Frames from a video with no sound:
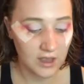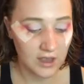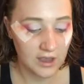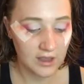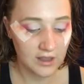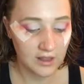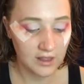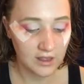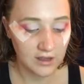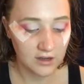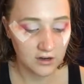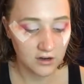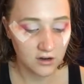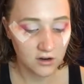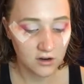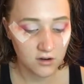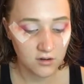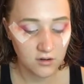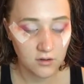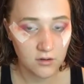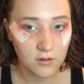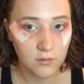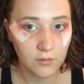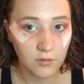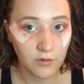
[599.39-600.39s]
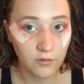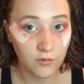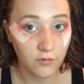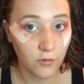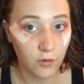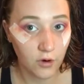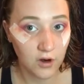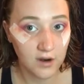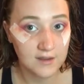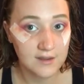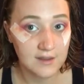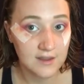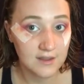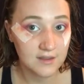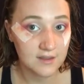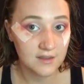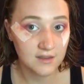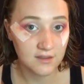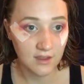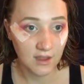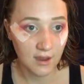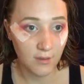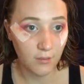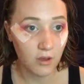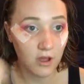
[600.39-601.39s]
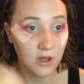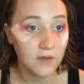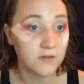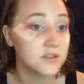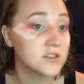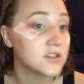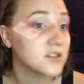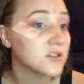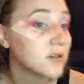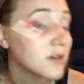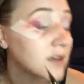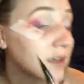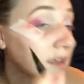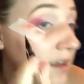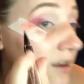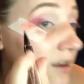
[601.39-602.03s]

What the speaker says: eyeliner before I take the tape off, just so I can